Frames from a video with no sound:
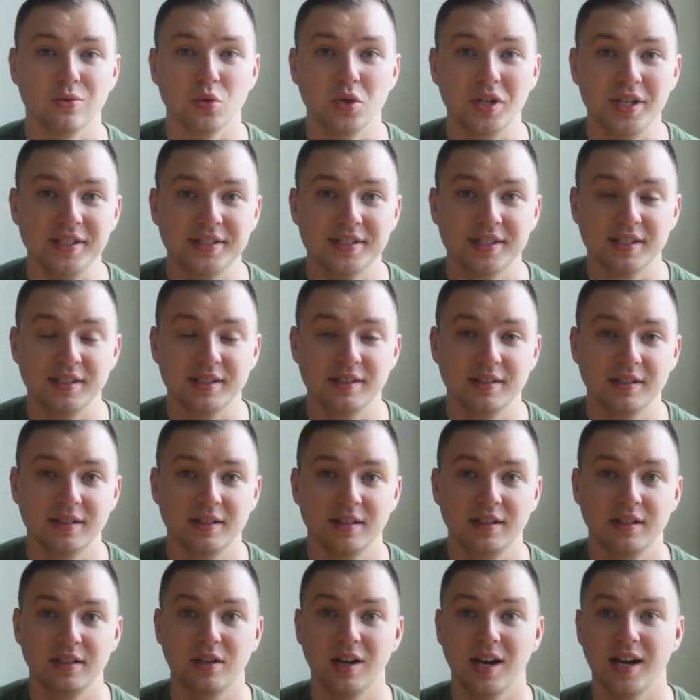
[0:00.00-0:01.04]
reason
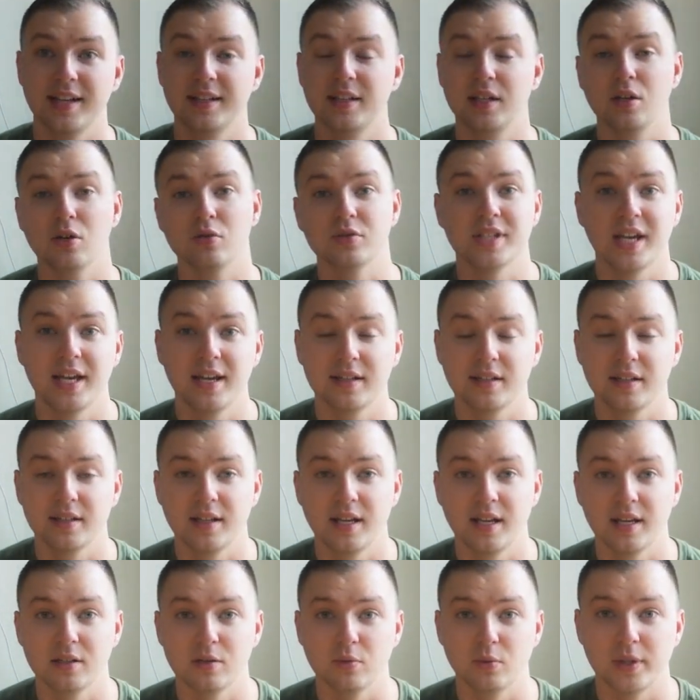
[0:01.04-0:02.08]
kind of goes hand in
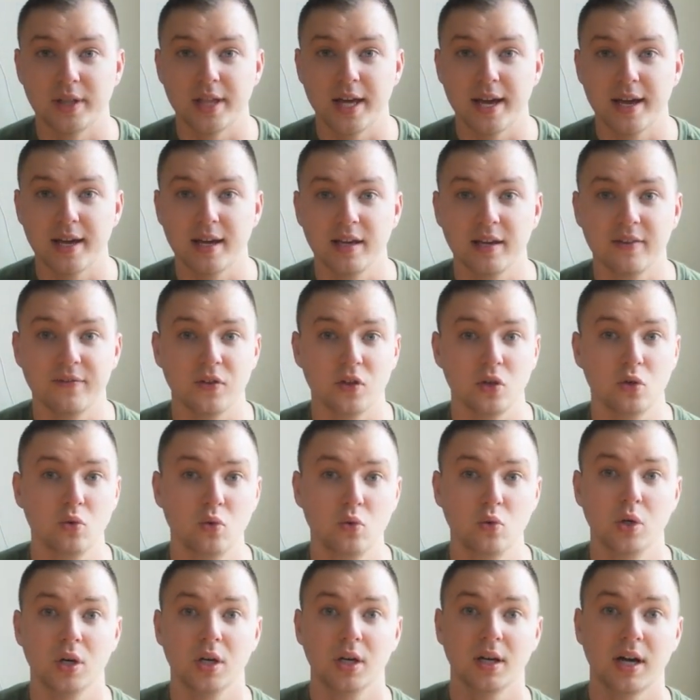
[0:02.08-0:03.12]
hand with that. If
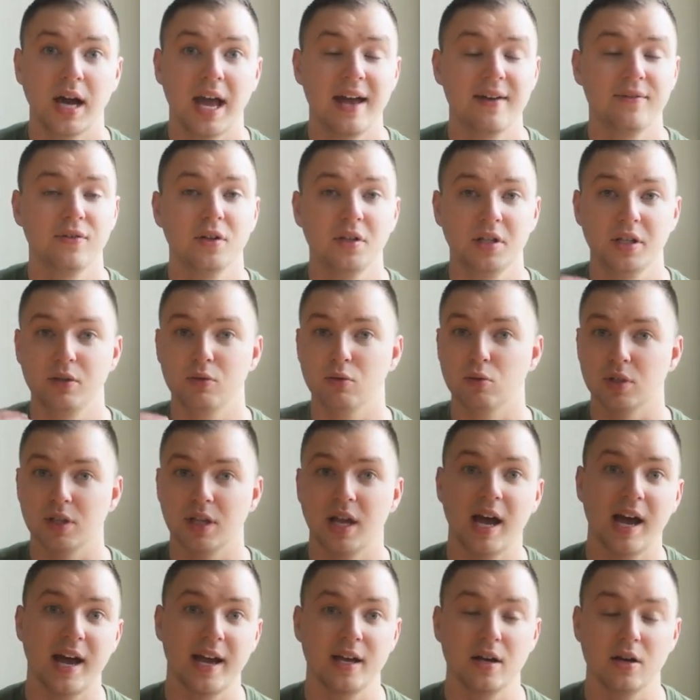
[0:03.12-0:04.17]
you heavily
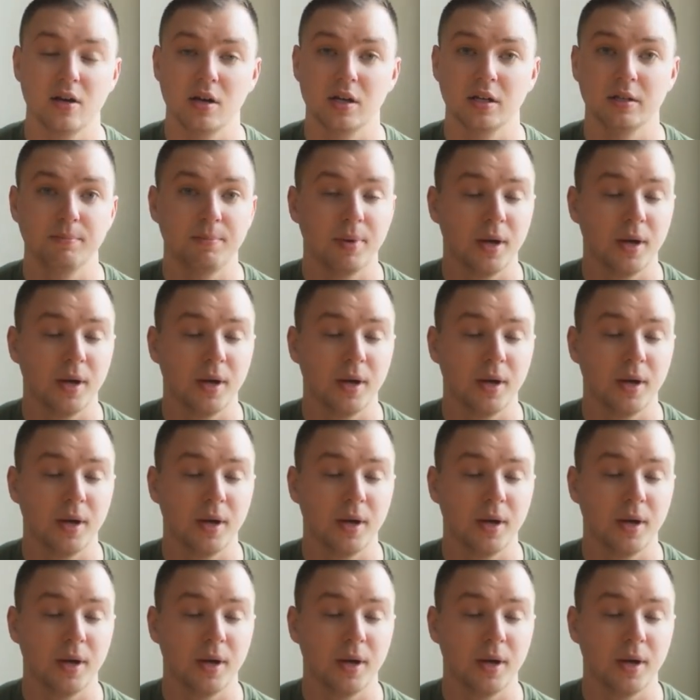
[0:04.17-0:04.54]
rely on